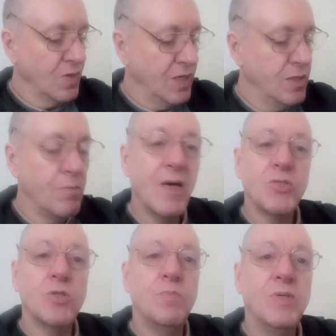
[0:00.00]
in the
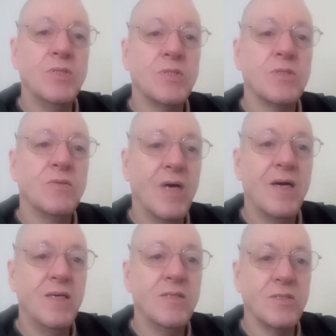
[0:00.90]
masterpiece
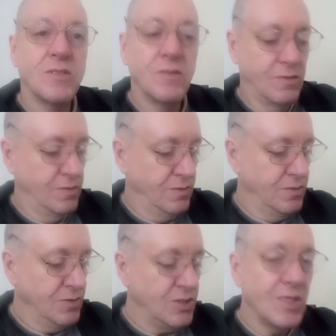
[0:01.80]
that is
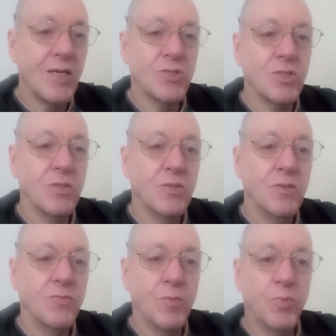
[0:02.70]
Disaster
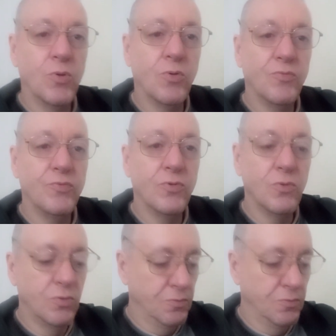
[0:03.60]
Report 4.